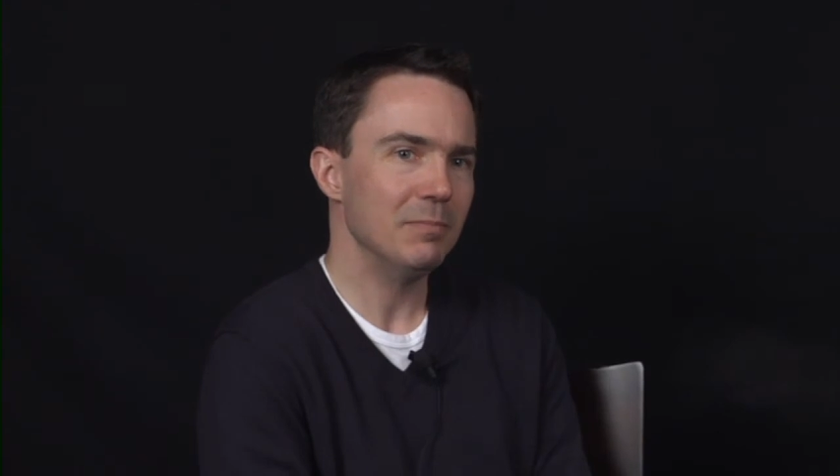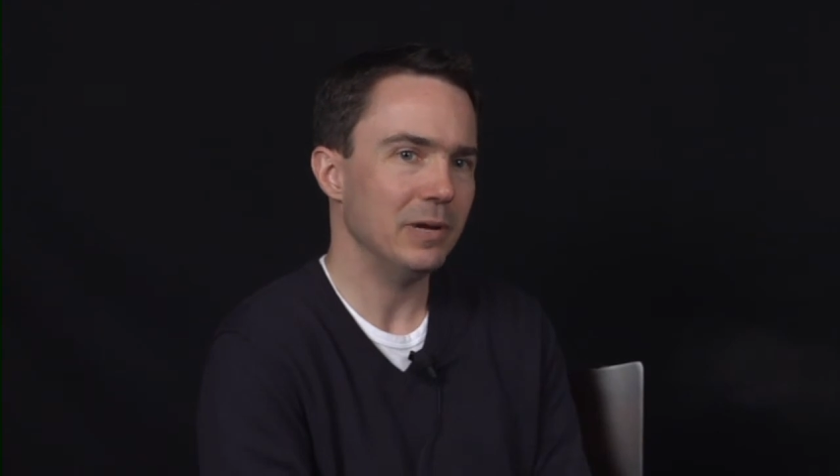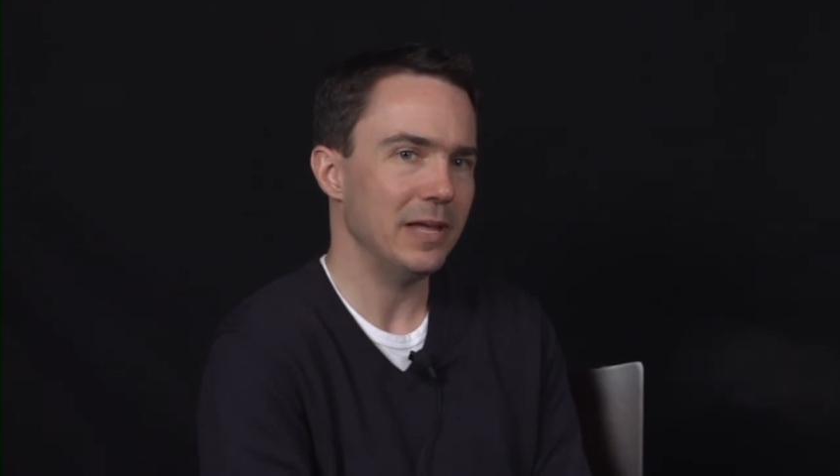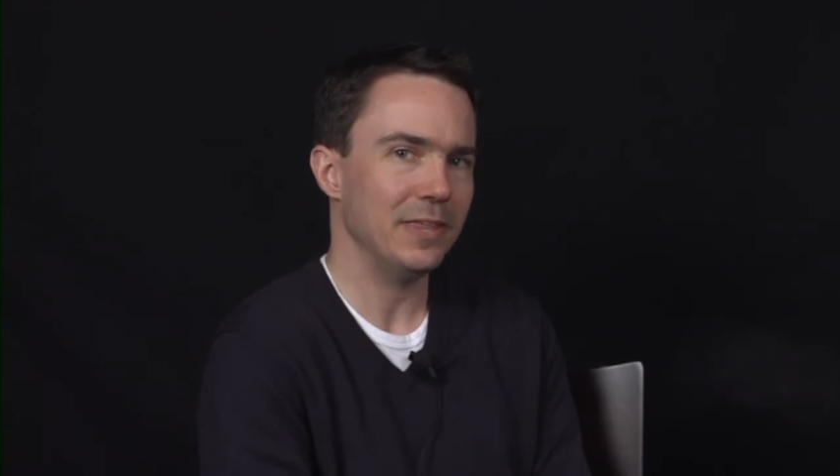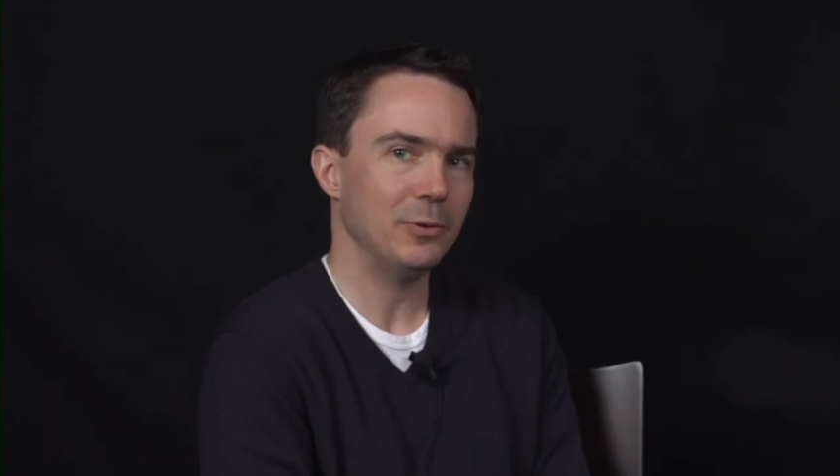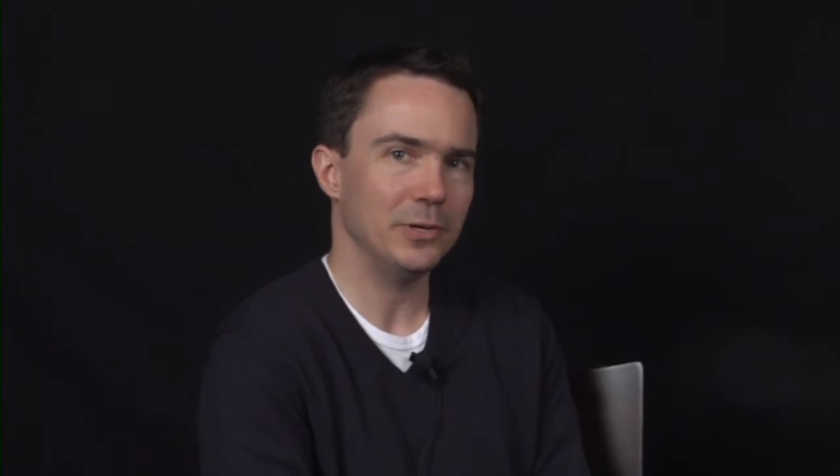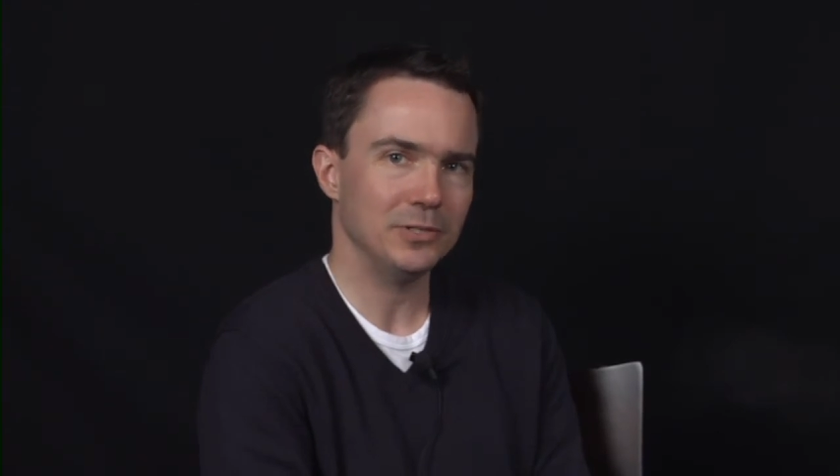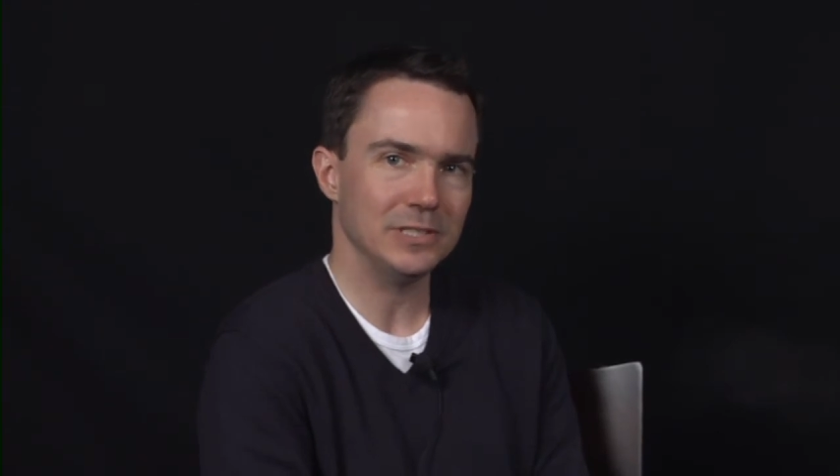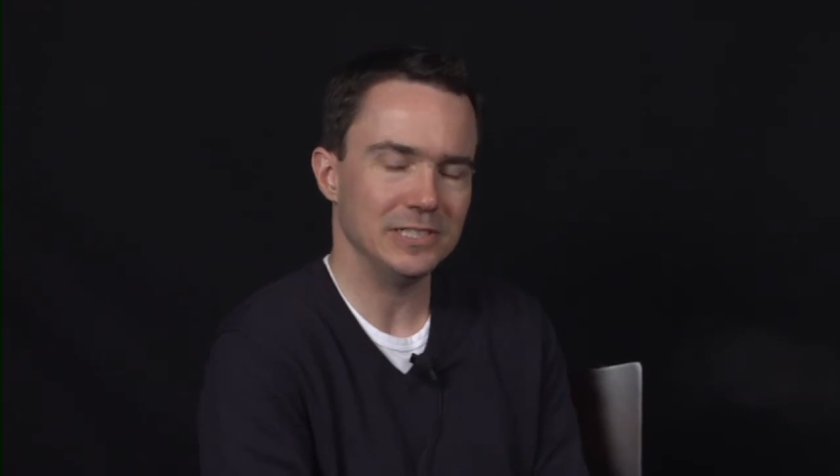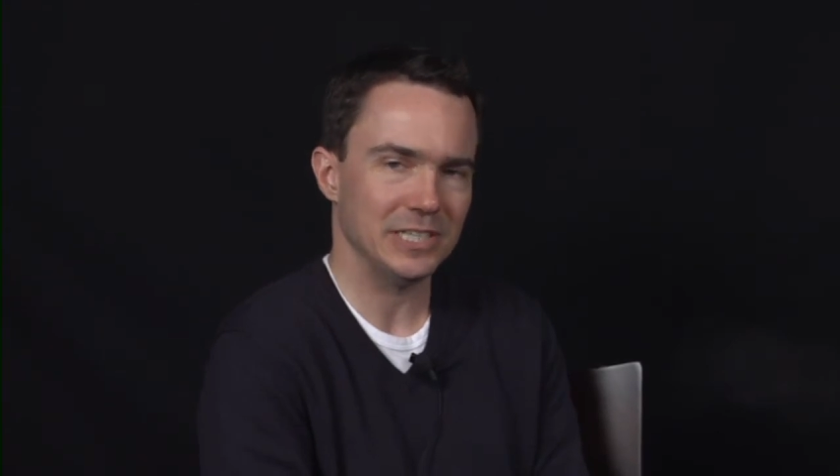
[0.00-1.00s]
But I think we
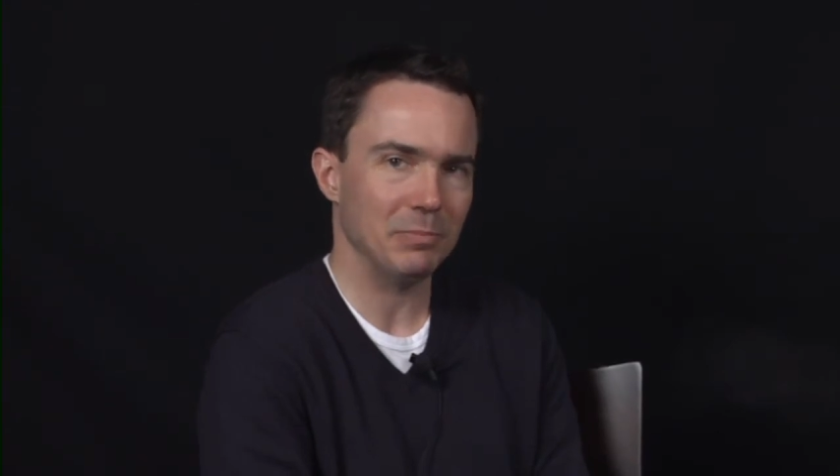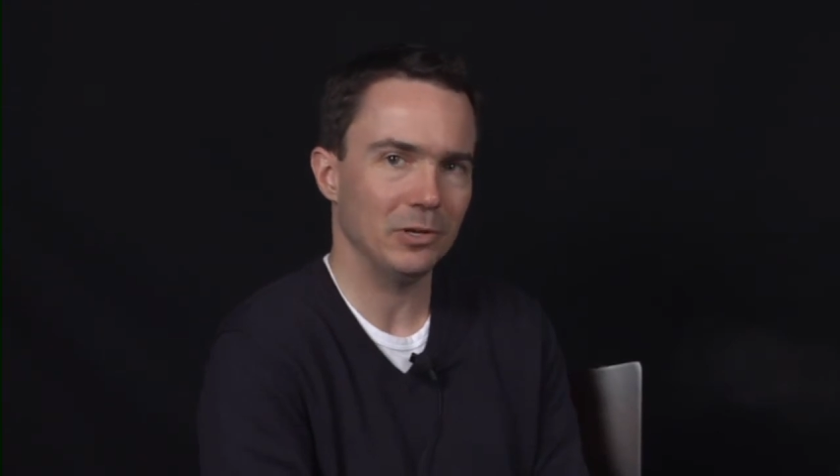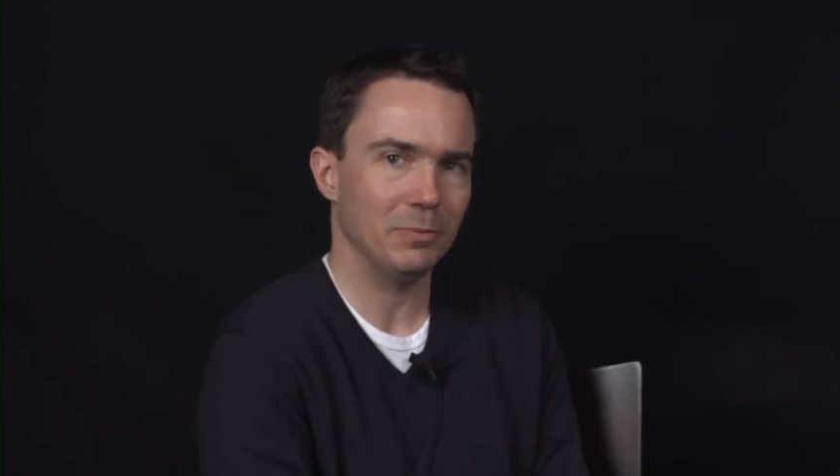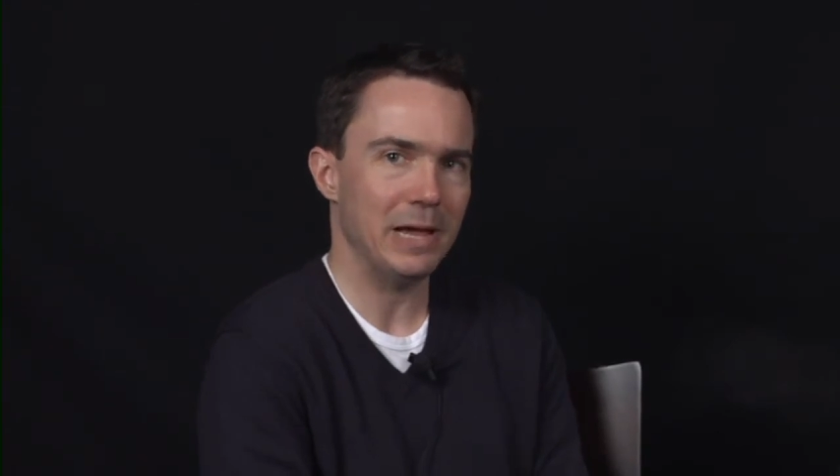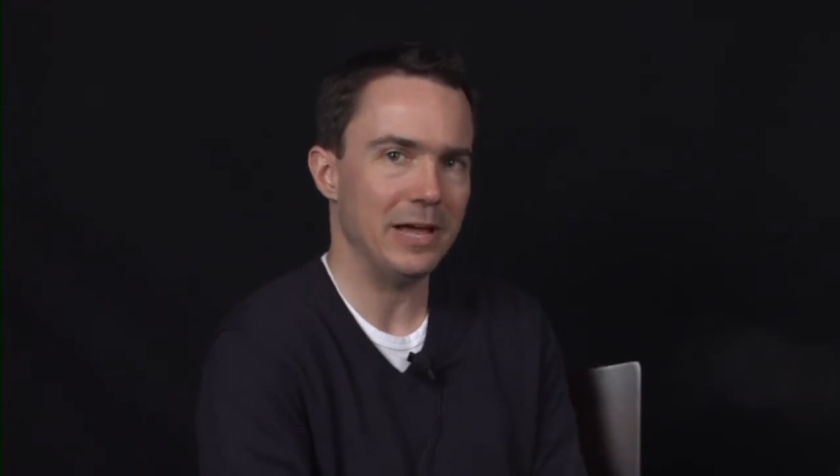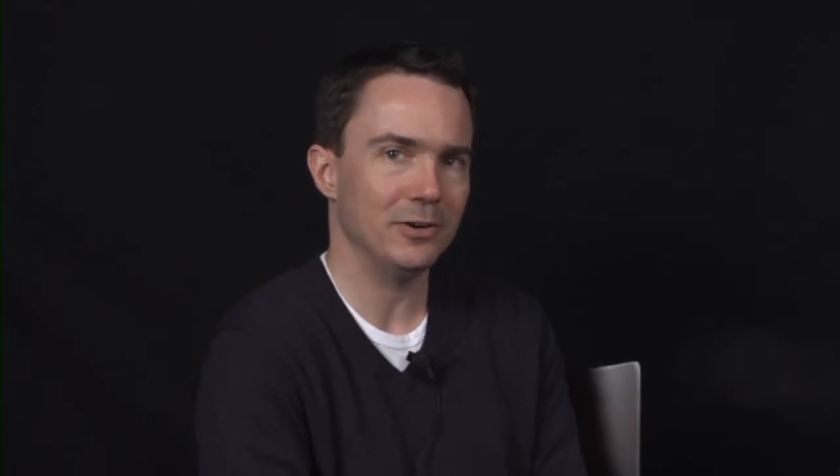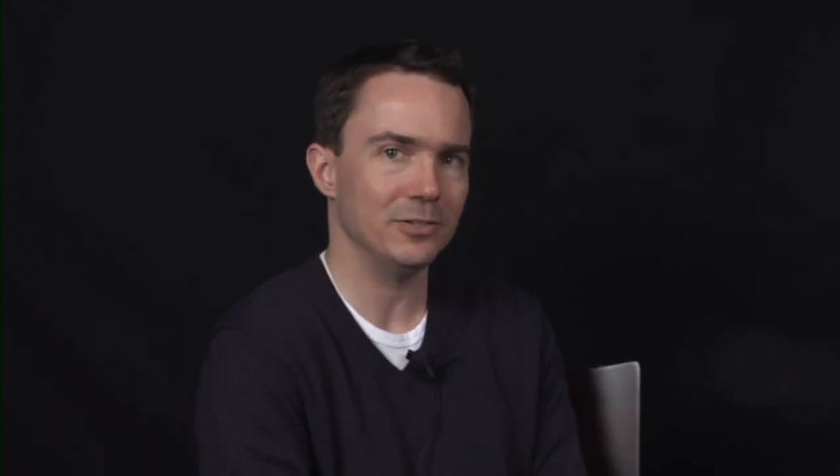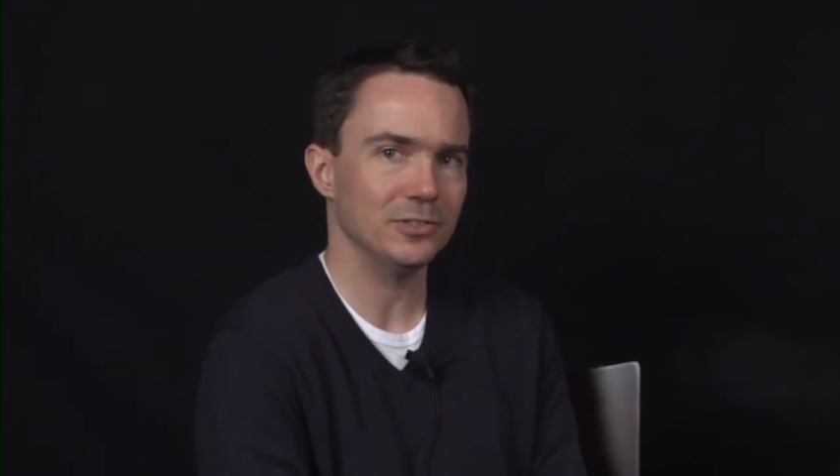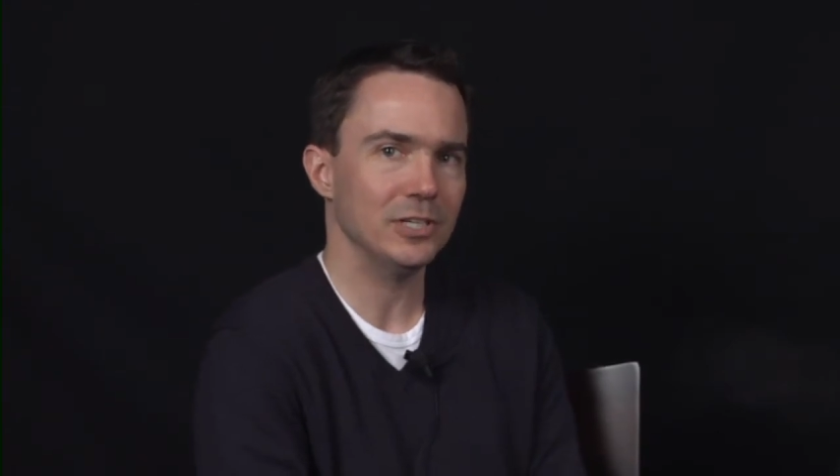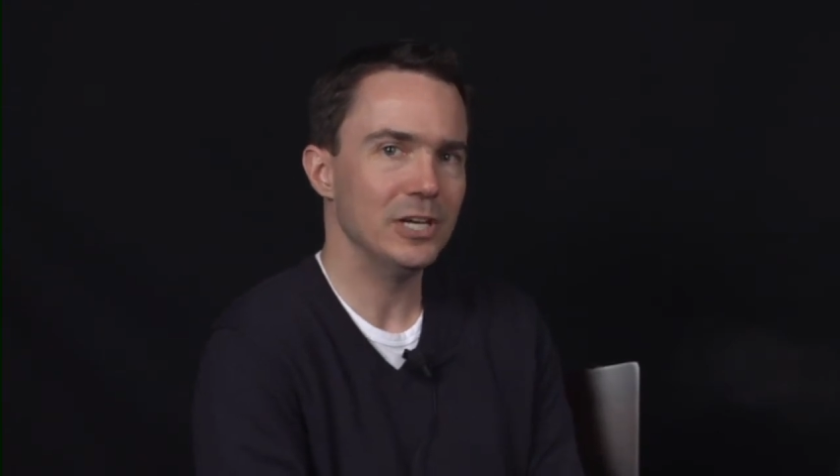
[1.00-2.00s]
could see similar
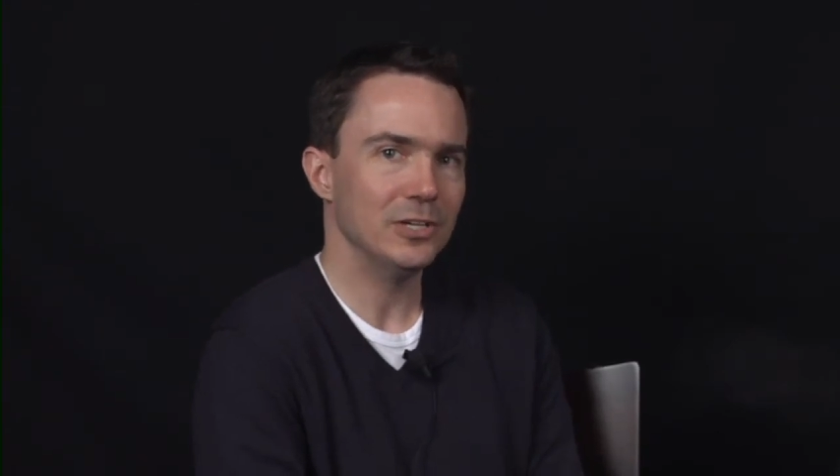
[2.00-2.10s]
patterns